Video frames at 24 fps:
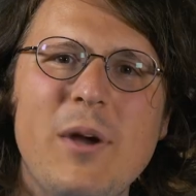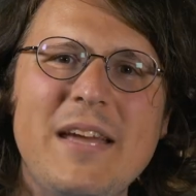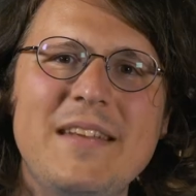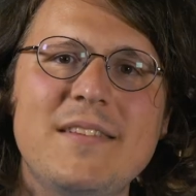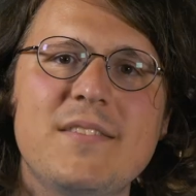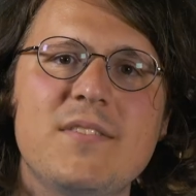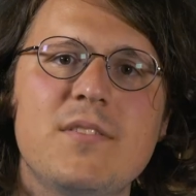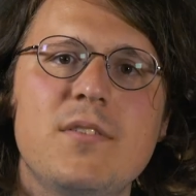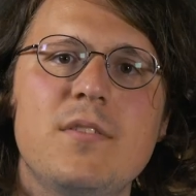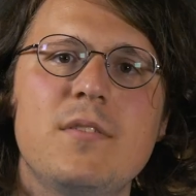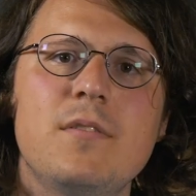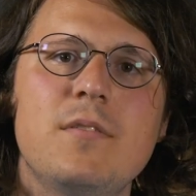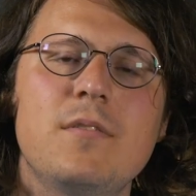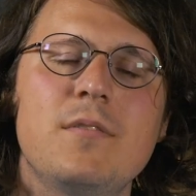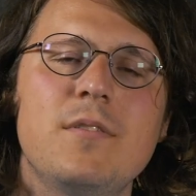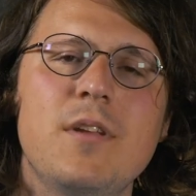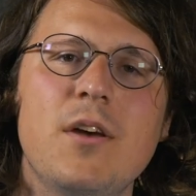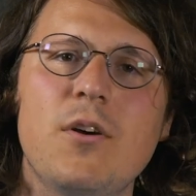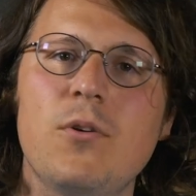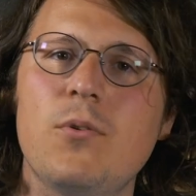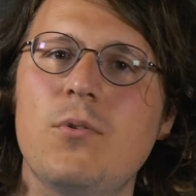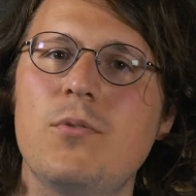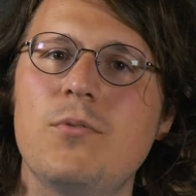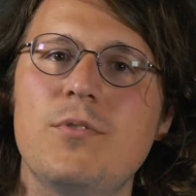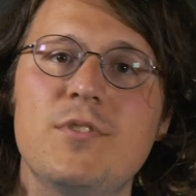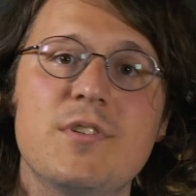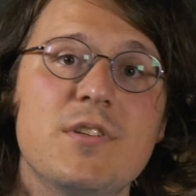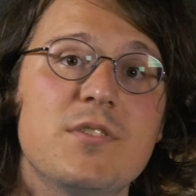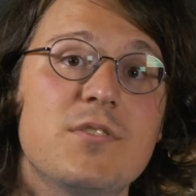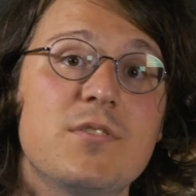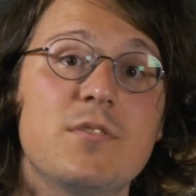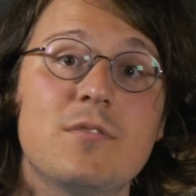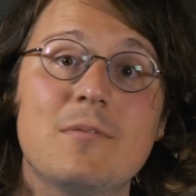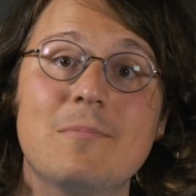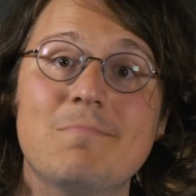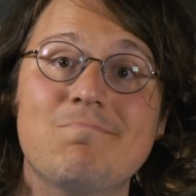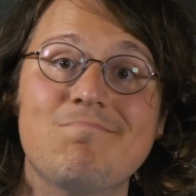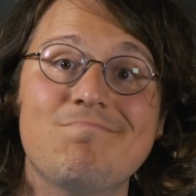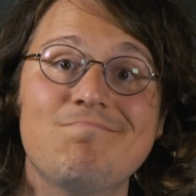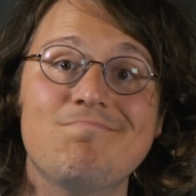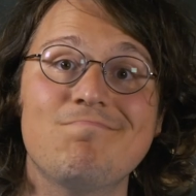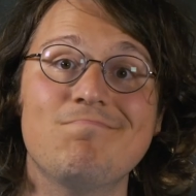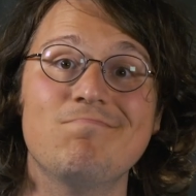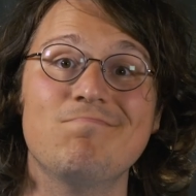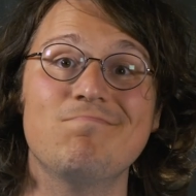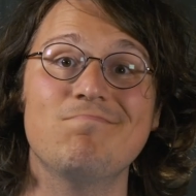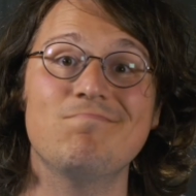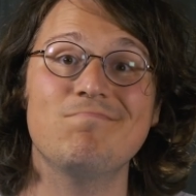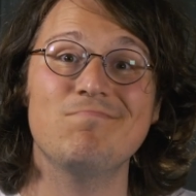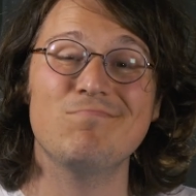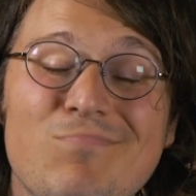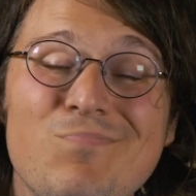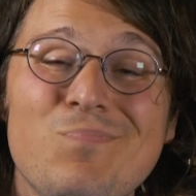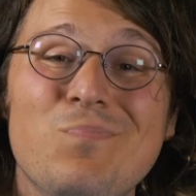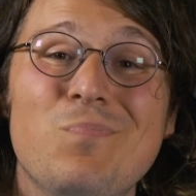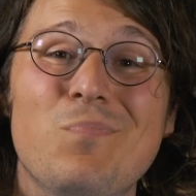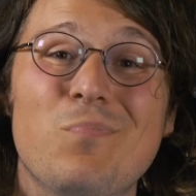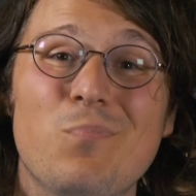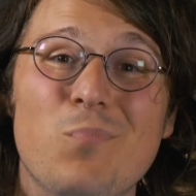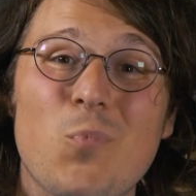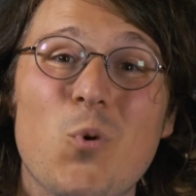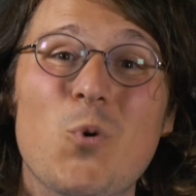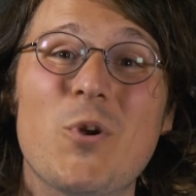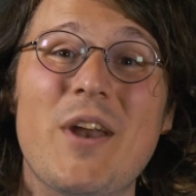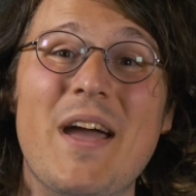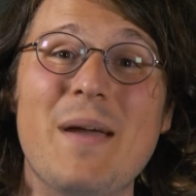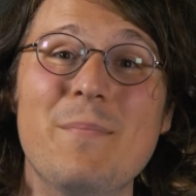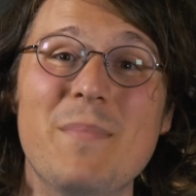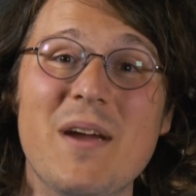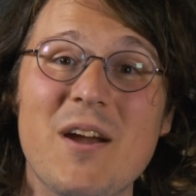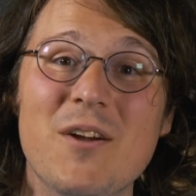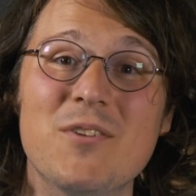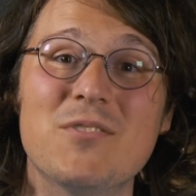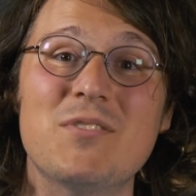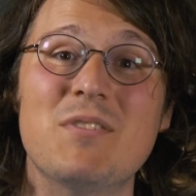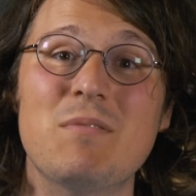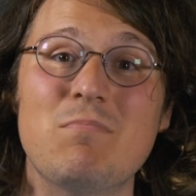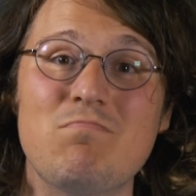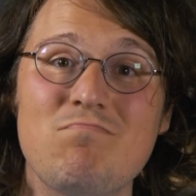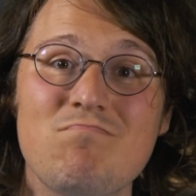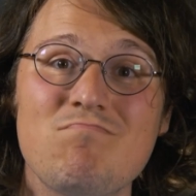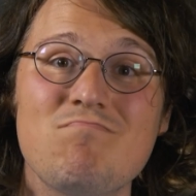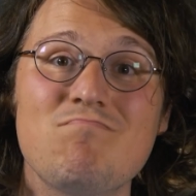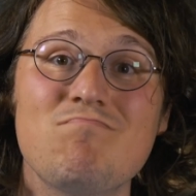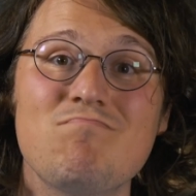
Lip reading: Wait, no, just more nightmares.